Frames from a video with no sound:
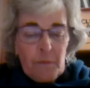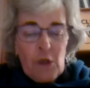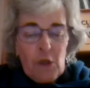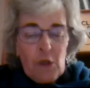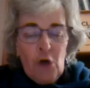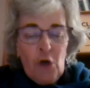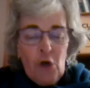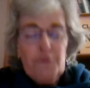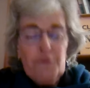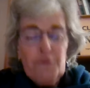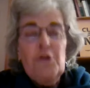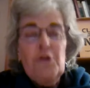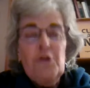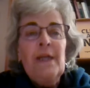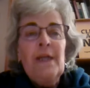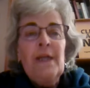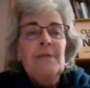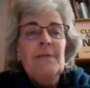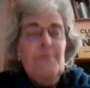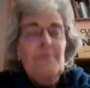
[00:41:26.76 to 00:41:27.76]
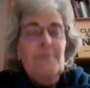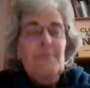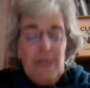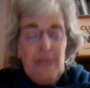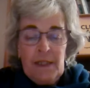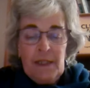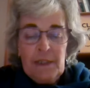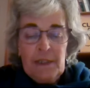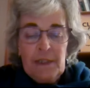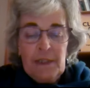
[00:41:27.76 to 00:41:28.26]
off track than
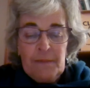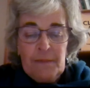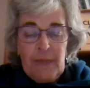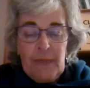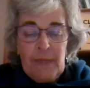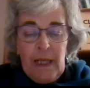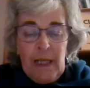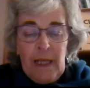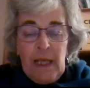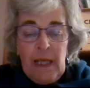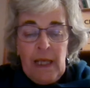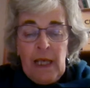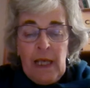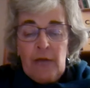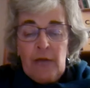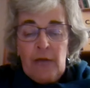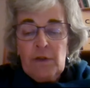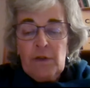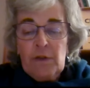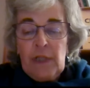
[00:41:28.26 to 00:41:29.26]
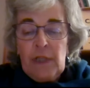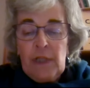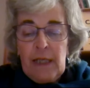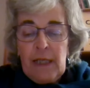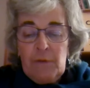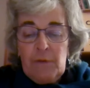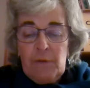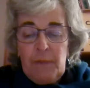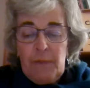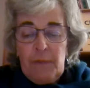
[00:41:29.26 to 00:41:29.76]
others. And on the day,
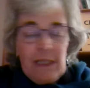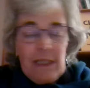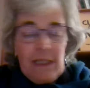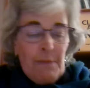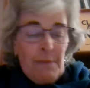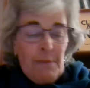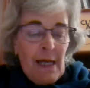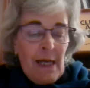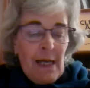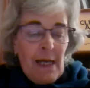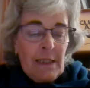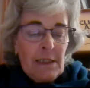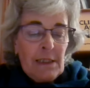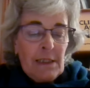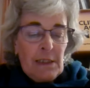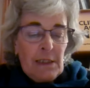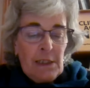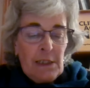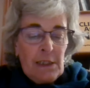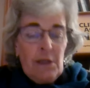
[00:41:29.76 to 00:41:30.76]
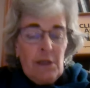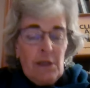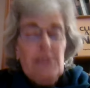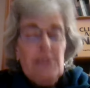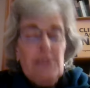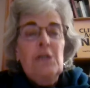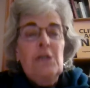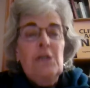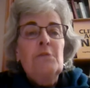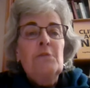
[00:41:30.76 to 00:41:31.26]
we placed markers at the sites
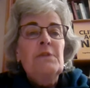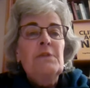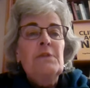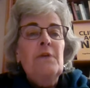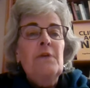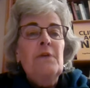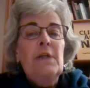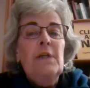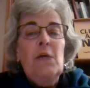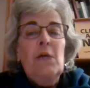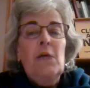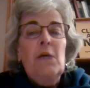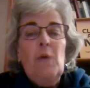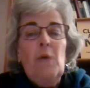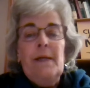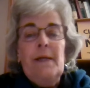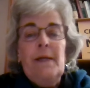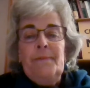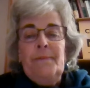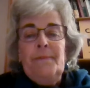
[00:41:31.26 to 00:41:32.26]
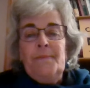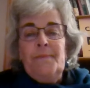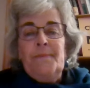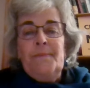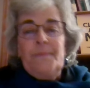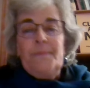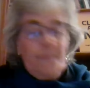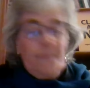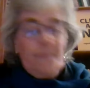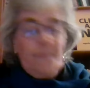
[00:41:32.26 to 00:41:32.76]
to help us find our way.
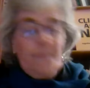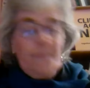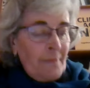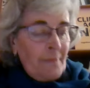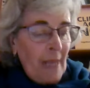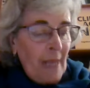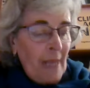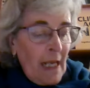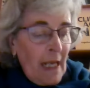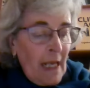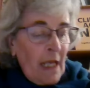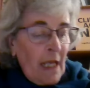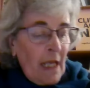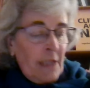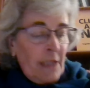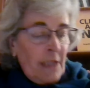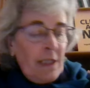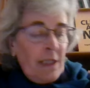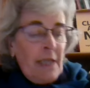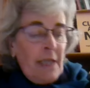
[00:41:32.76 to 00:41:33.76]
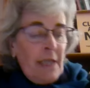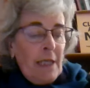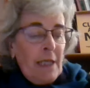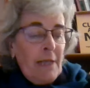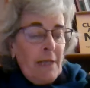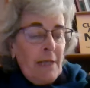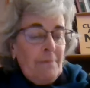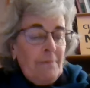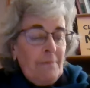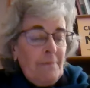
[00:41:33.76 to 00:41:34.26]
The day
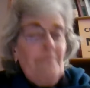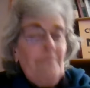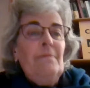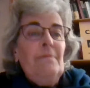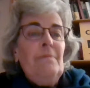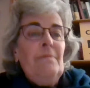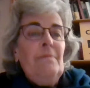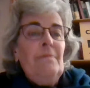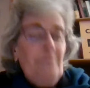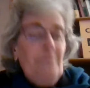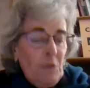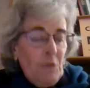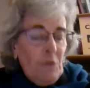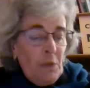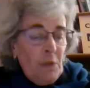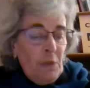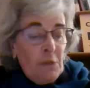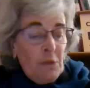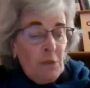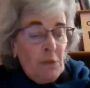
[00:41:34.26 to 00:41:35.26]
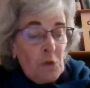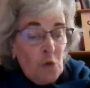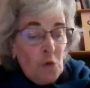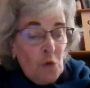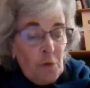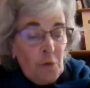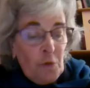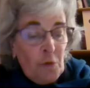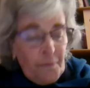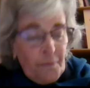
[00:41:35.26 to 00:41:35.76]
came, the weather was
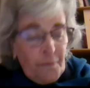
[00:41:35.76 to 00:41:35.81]
good.